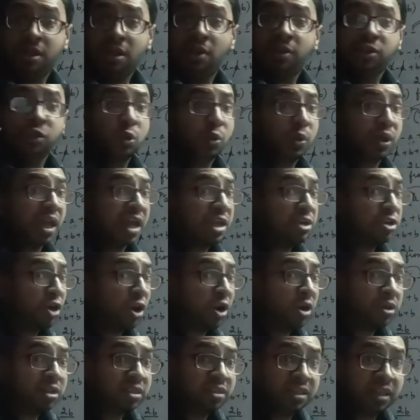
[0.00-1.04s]
you
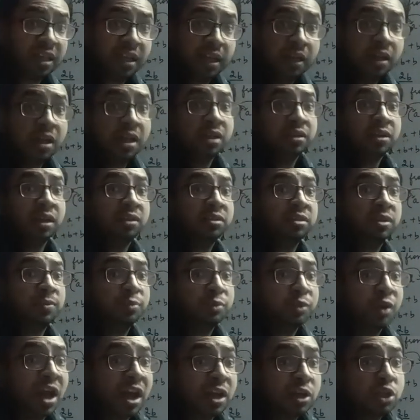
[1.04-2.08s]
cannot say that
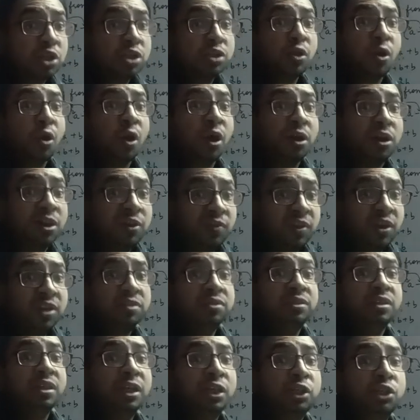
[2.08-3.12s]
subtraction always
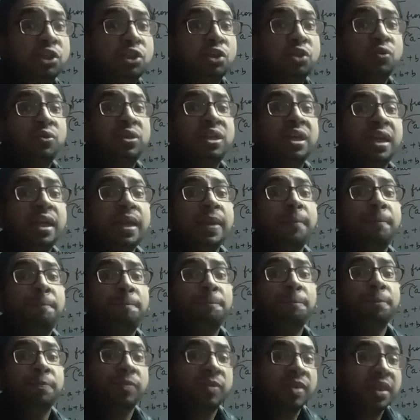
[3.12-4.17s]
leads to the
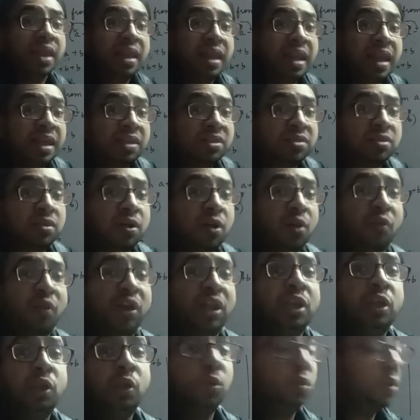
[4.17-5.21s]
lesser
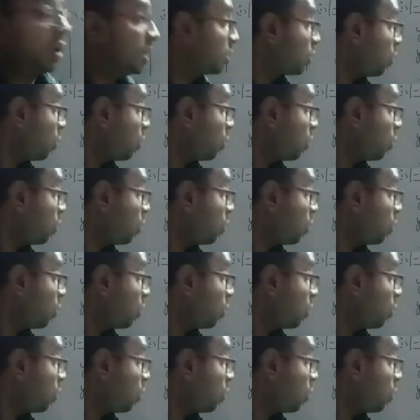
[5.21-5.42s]
value. It